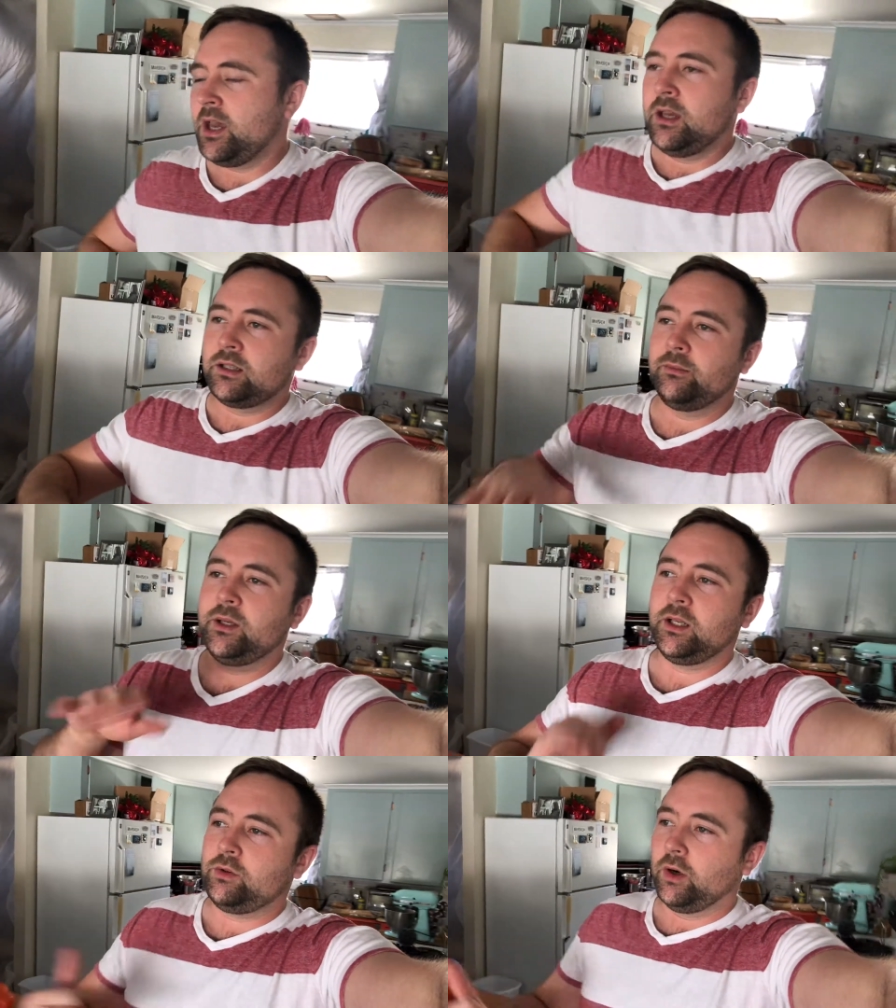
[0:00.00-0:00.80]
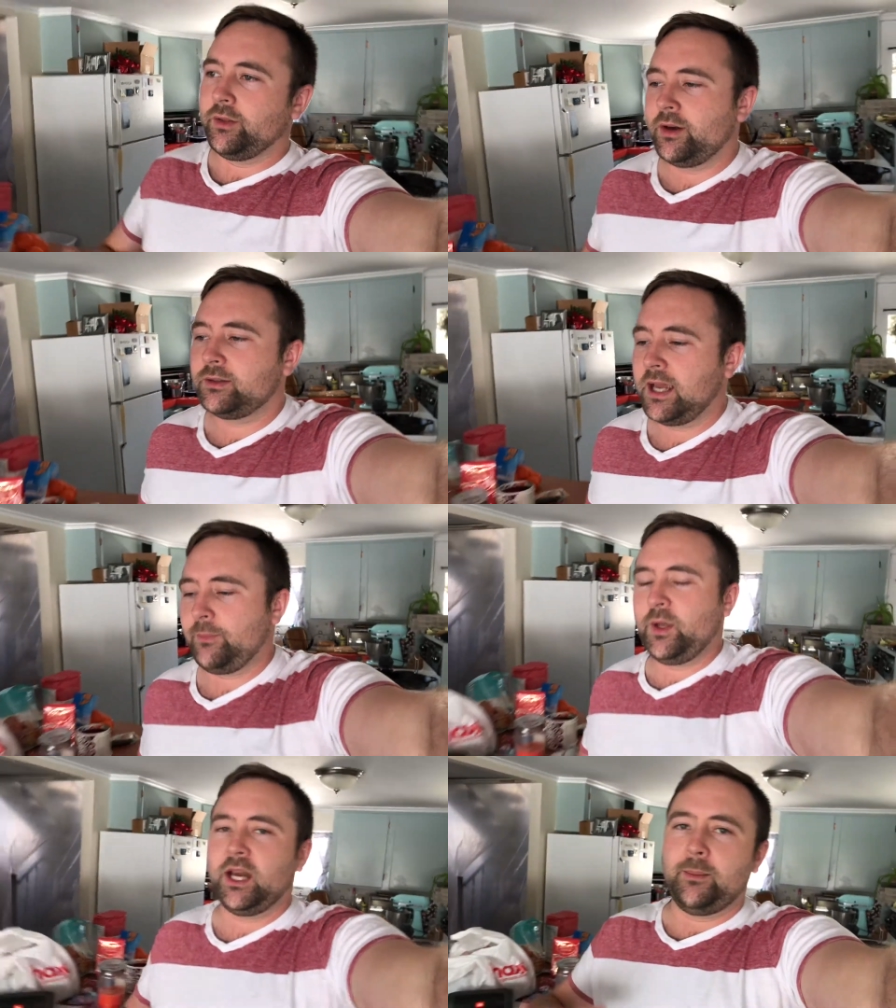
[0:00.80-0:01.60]
So I'm gonna grill those up.
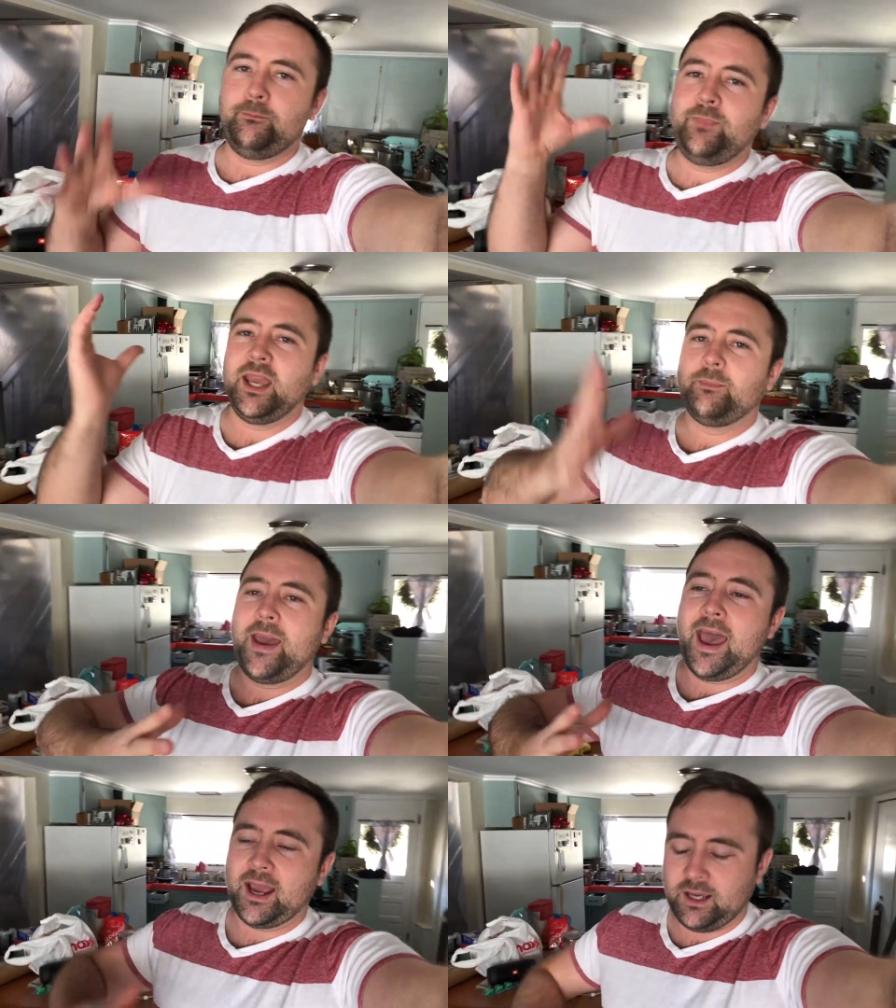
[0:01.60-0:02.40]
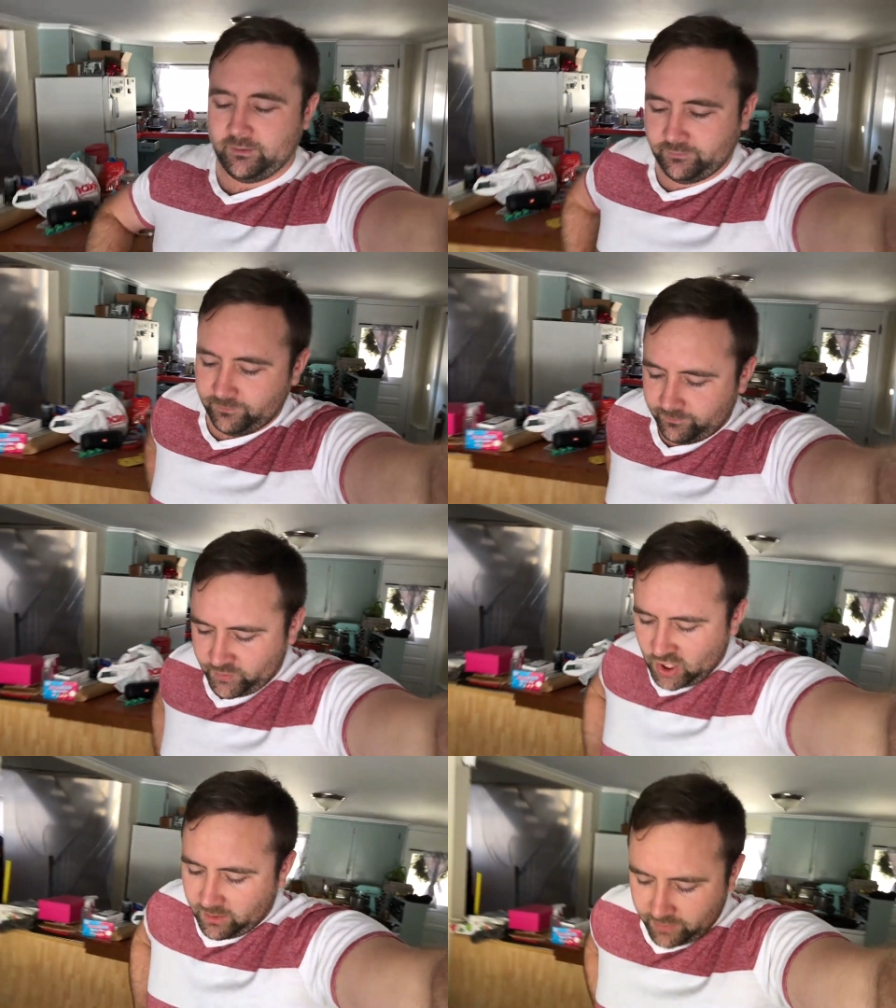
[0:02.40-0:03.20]
We got a big pack of
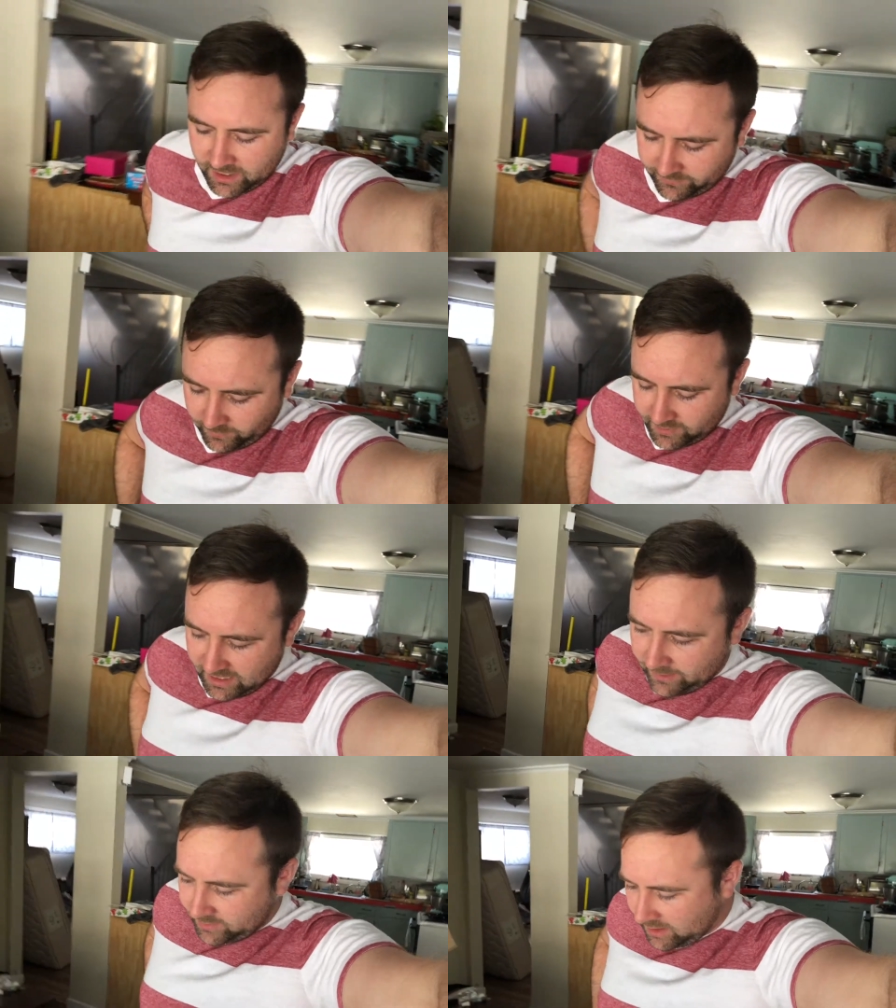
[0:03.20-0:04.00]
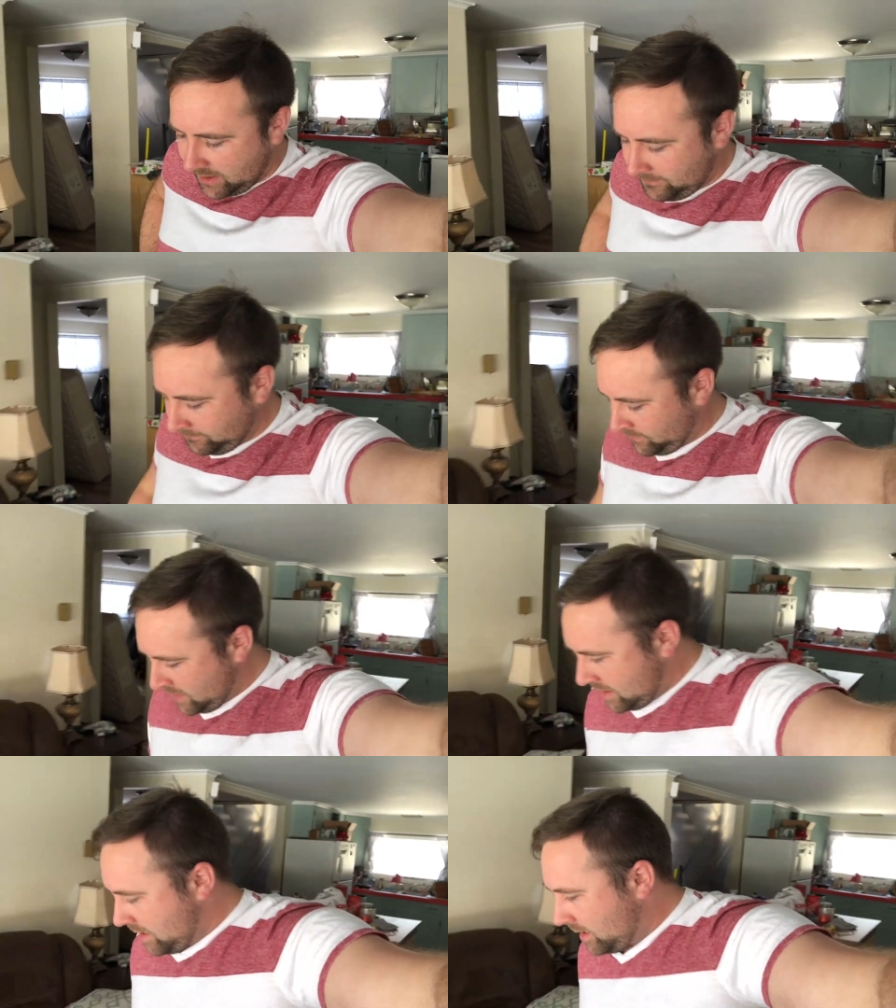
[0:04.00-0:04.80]
chicken breasts from Sam's Club.
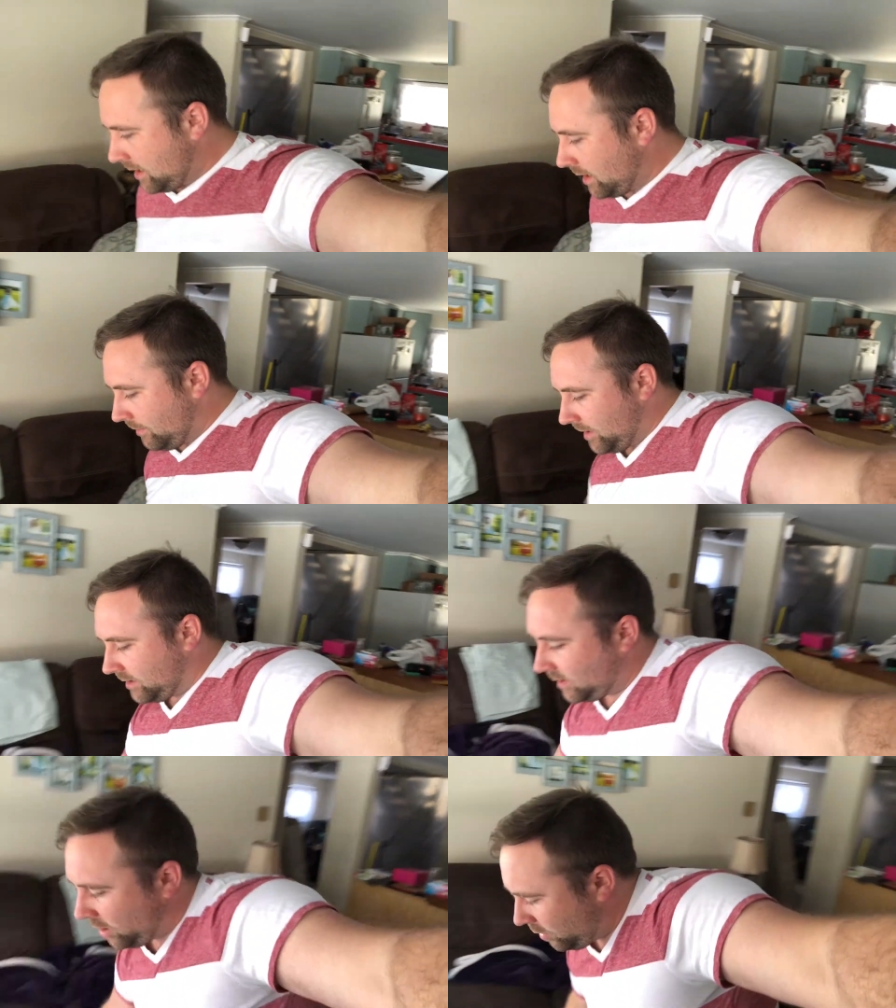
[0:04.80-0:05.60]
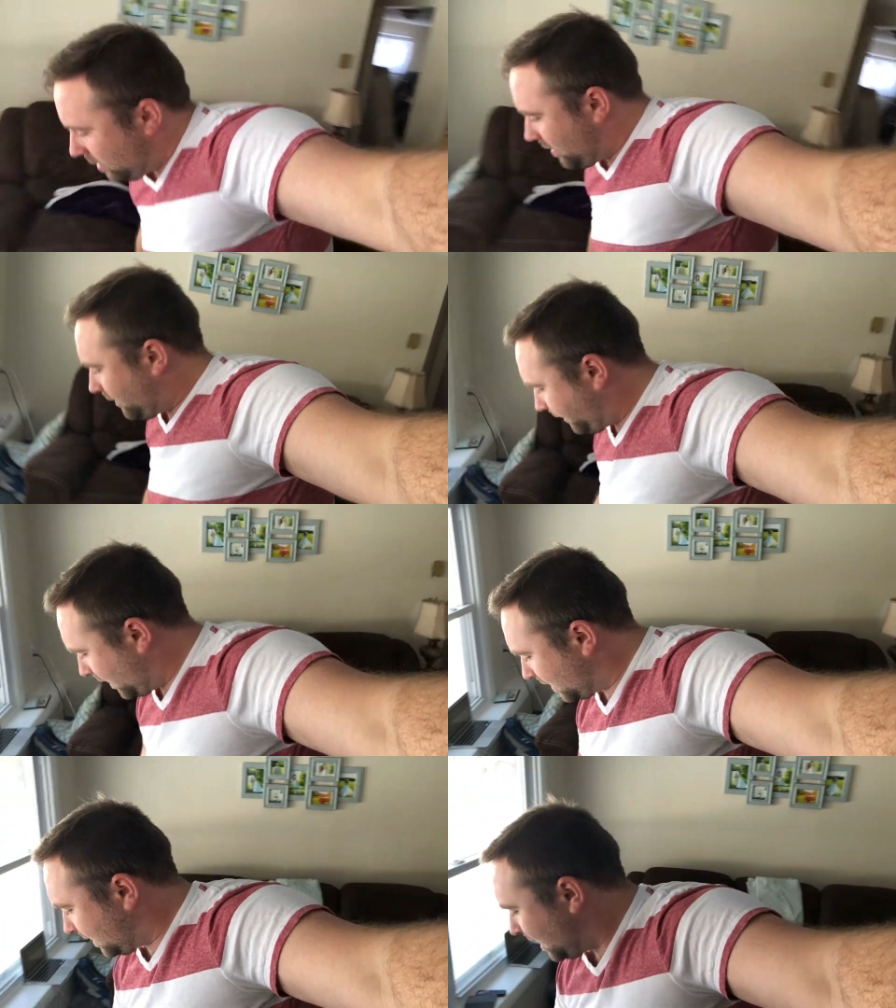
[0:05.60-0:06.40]
Um, and so
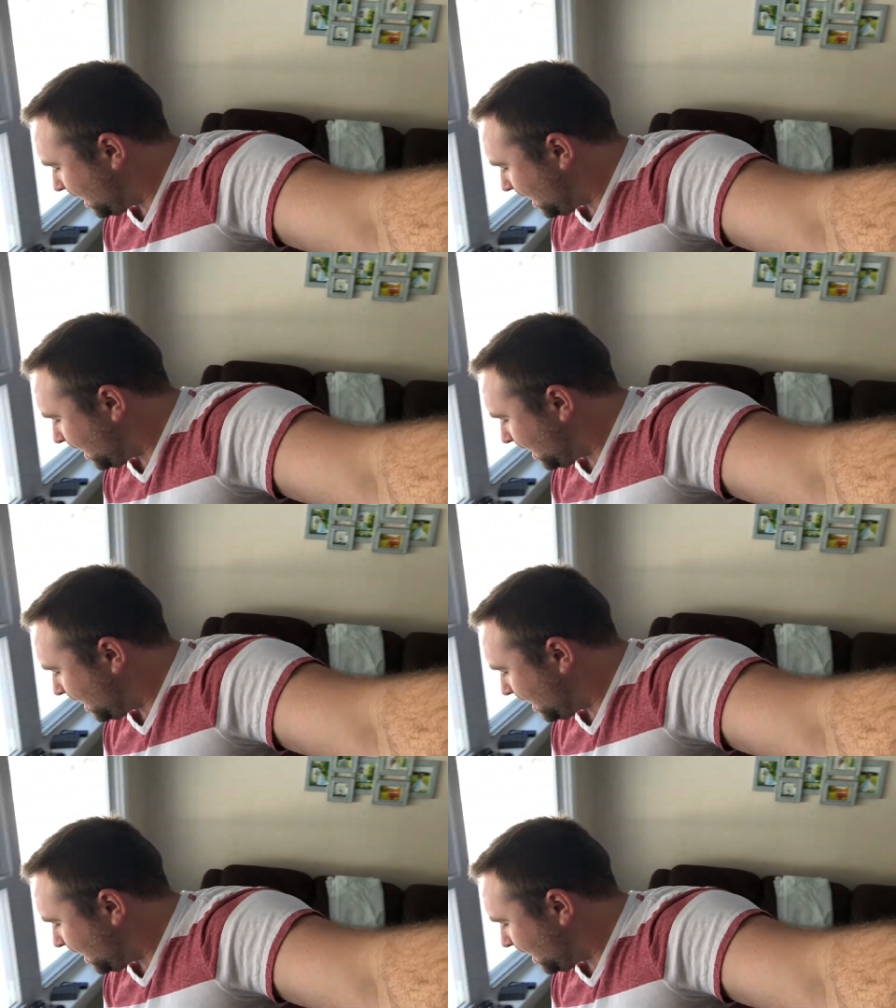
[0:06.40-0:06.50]
first